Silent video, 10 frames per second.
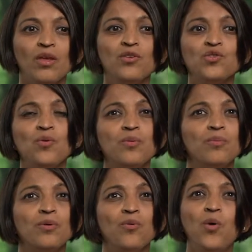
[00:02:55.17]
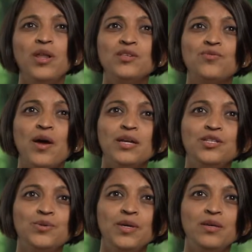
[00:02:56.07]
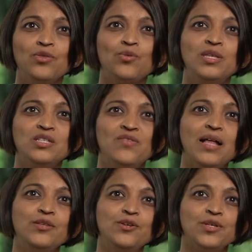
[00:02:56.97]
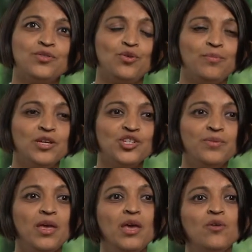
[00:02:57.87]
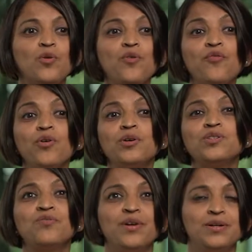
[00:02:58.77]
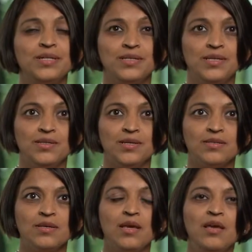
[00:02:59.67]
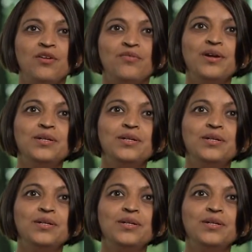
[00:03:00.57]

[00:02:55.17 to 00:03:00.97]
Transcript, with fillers: So, what is Rocket doing through these values and through mission? Well, we're focused on rare diseases. Rare